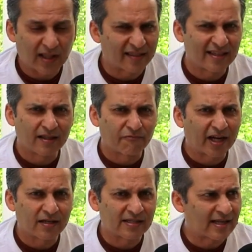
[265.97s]
I think the
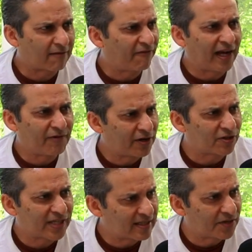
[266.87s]
record is like 500 or
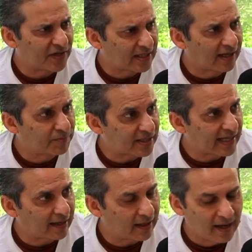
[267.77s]
600 times a
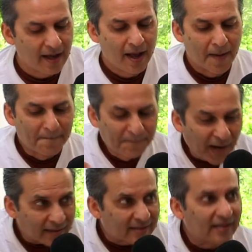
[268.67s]
second.
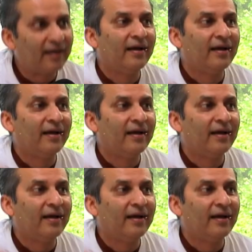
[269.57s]
But